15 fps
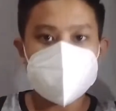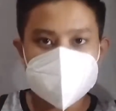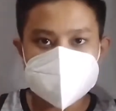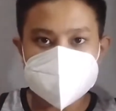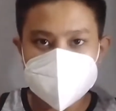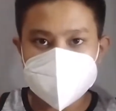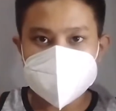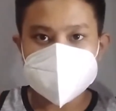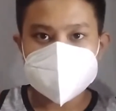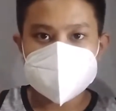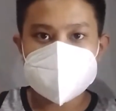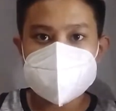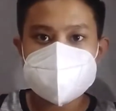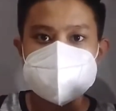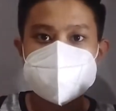What's up,
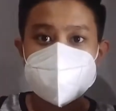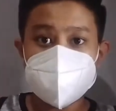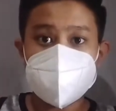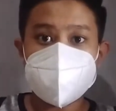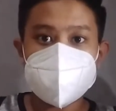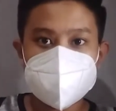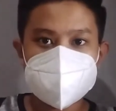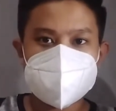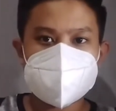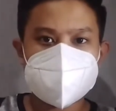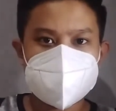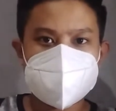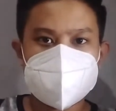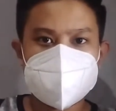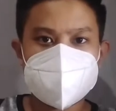Andalads? I hope all
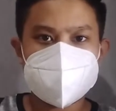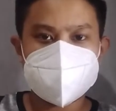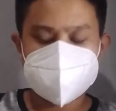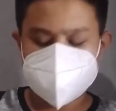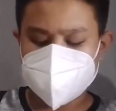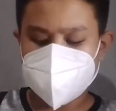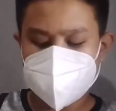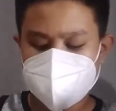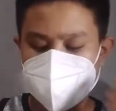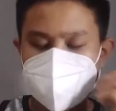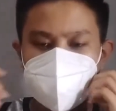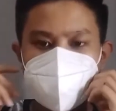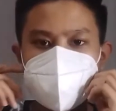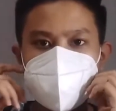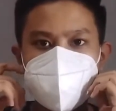is well.
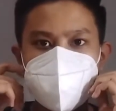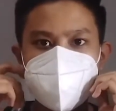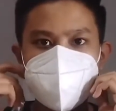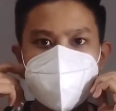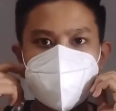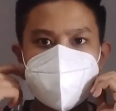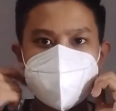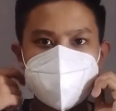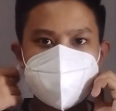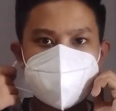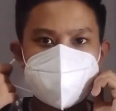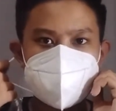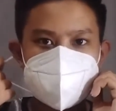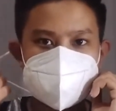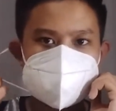What the
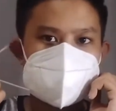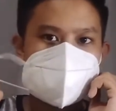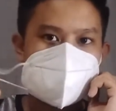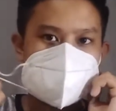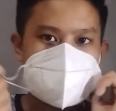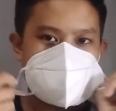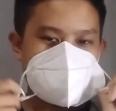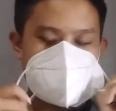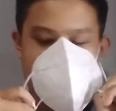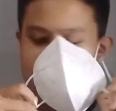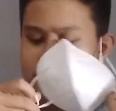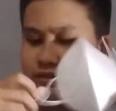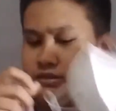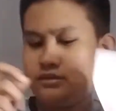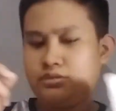fuck?
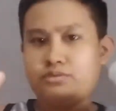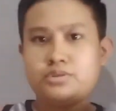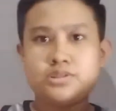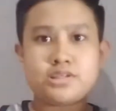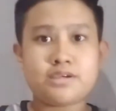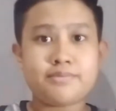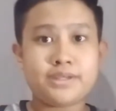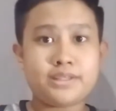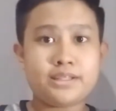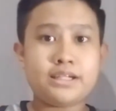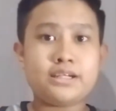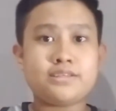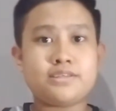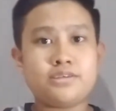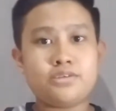What's up,
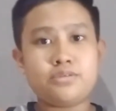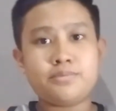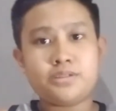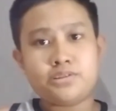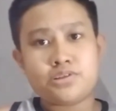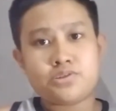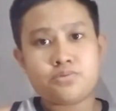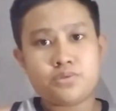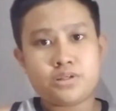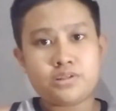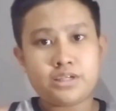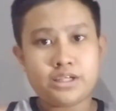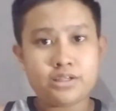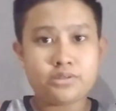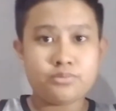Andalads? I hope all is
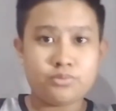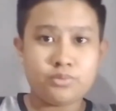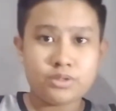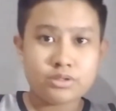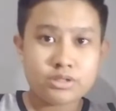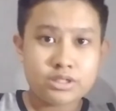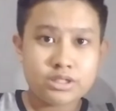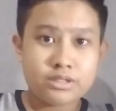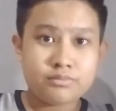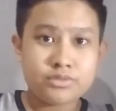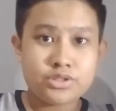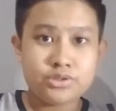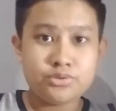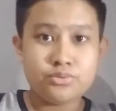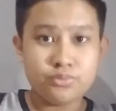well, and welcome
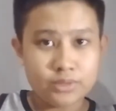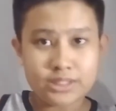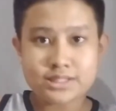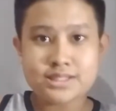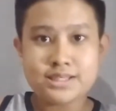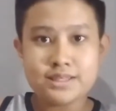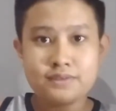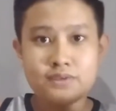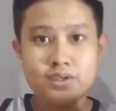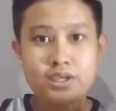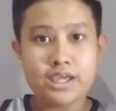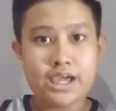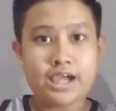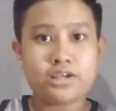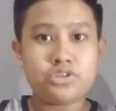to What in the
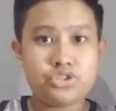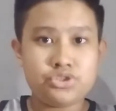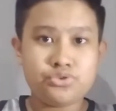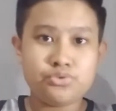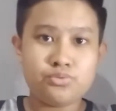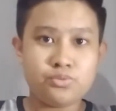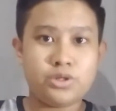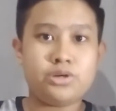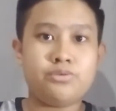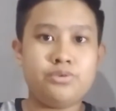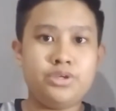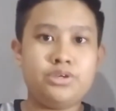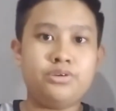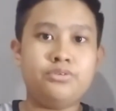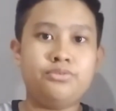
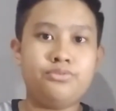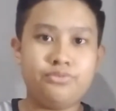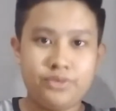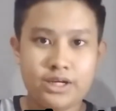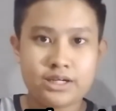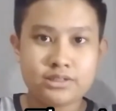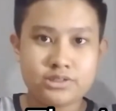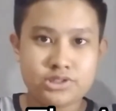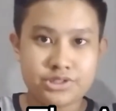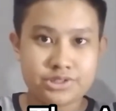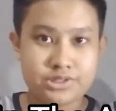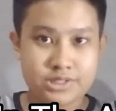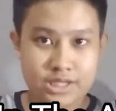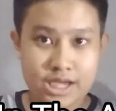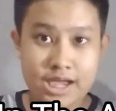Actuarial Fuck
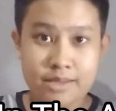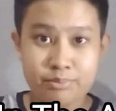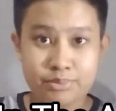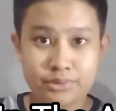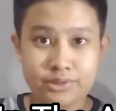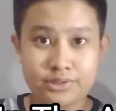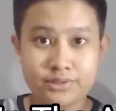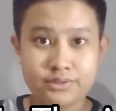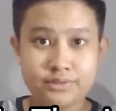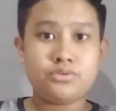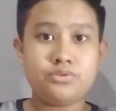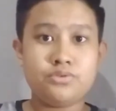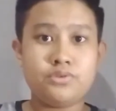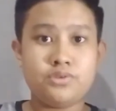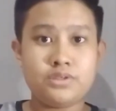Just Happened.
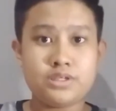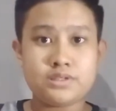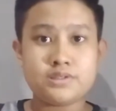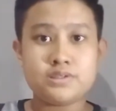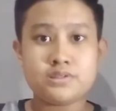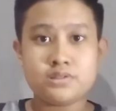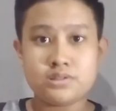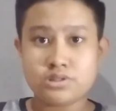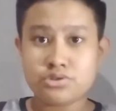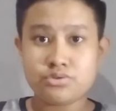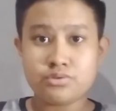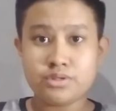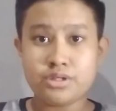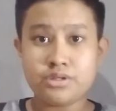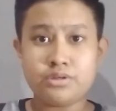So, this is the
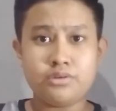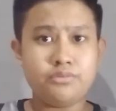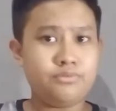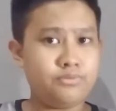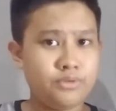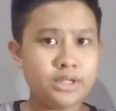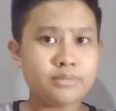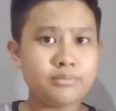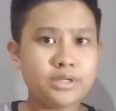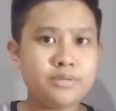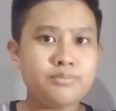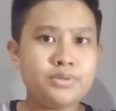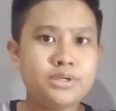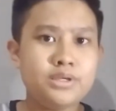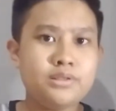story of what
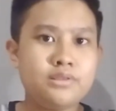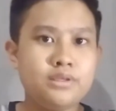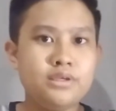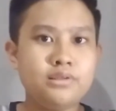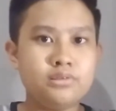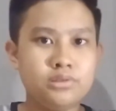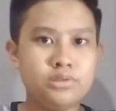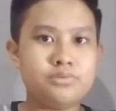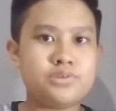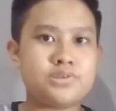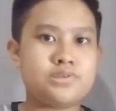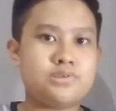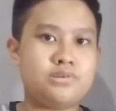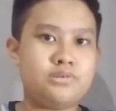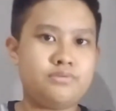might be the
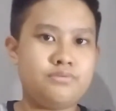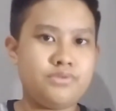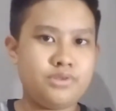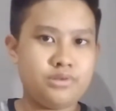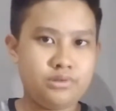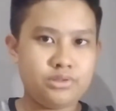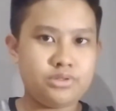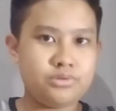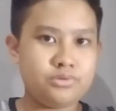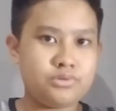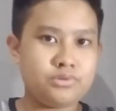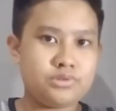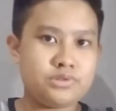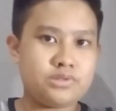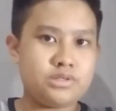lowest of the
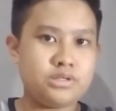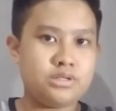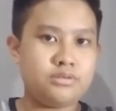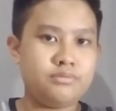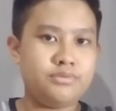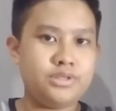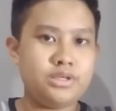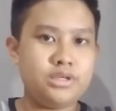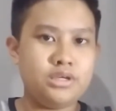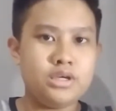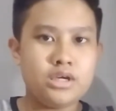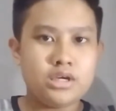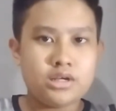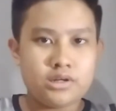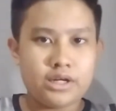lows of the
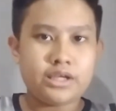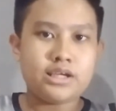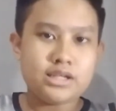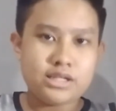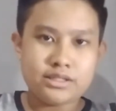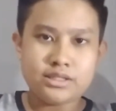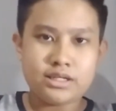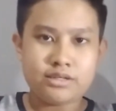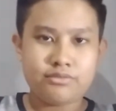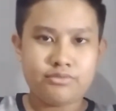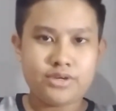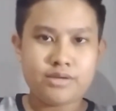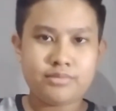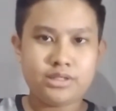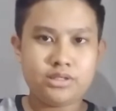Rahel Andalan
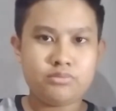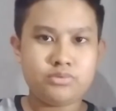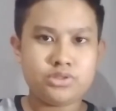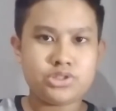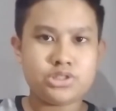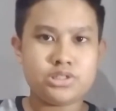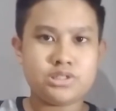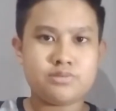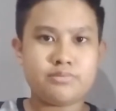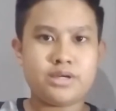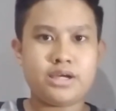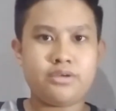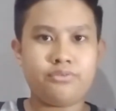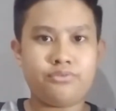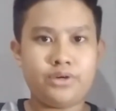family, which is
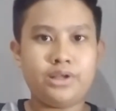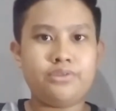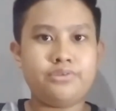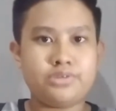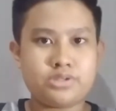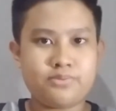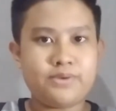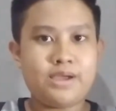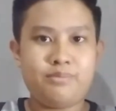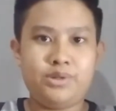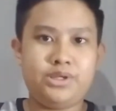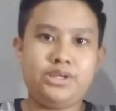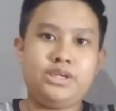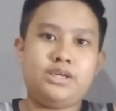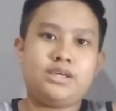my father's
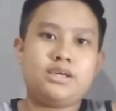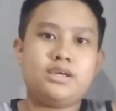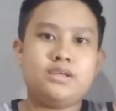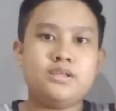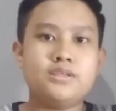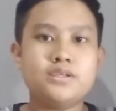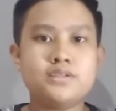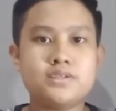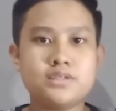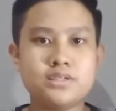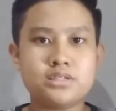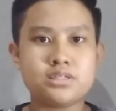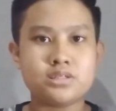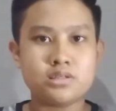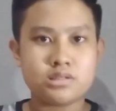family. This
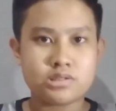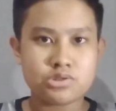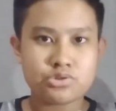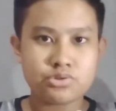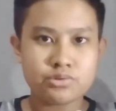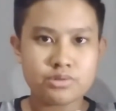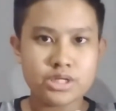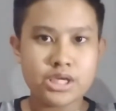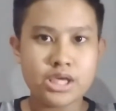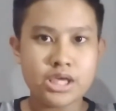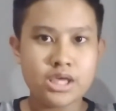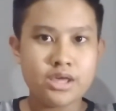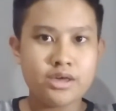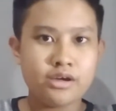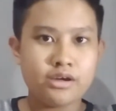is the story
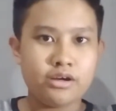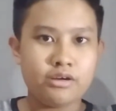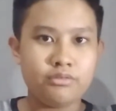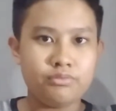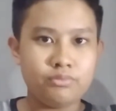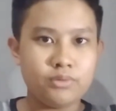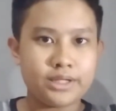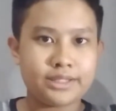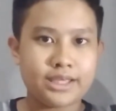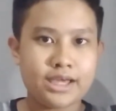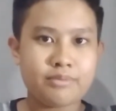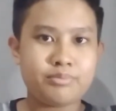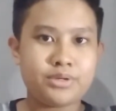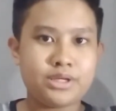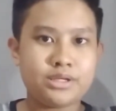of what
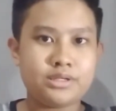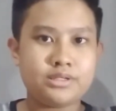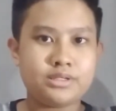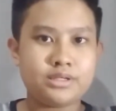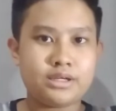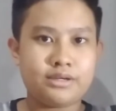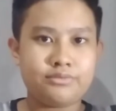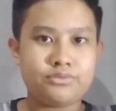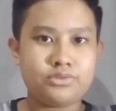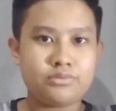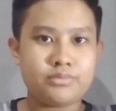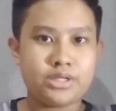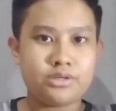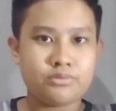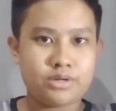happened after
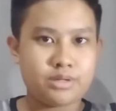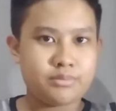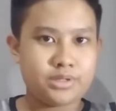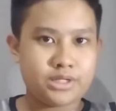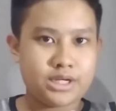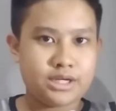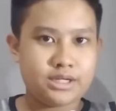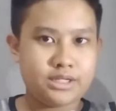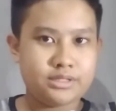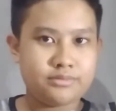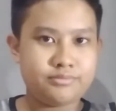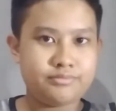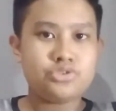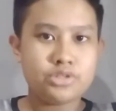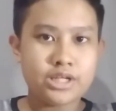my grandma died.
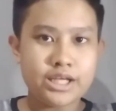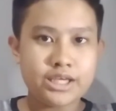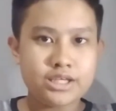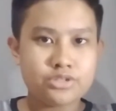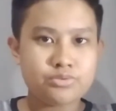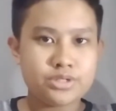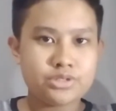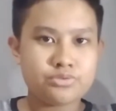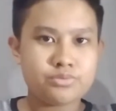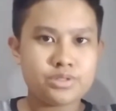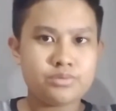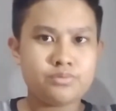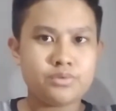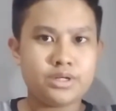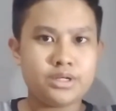July
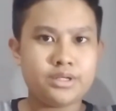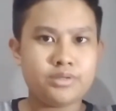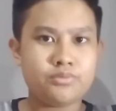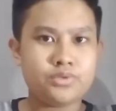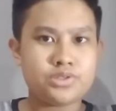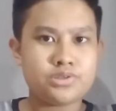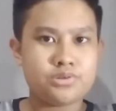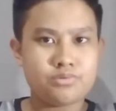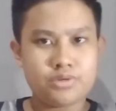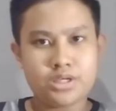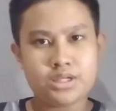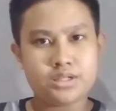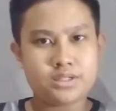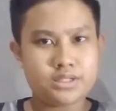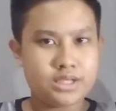2021, it was a
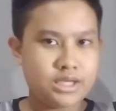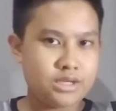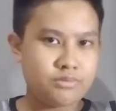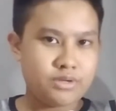great day.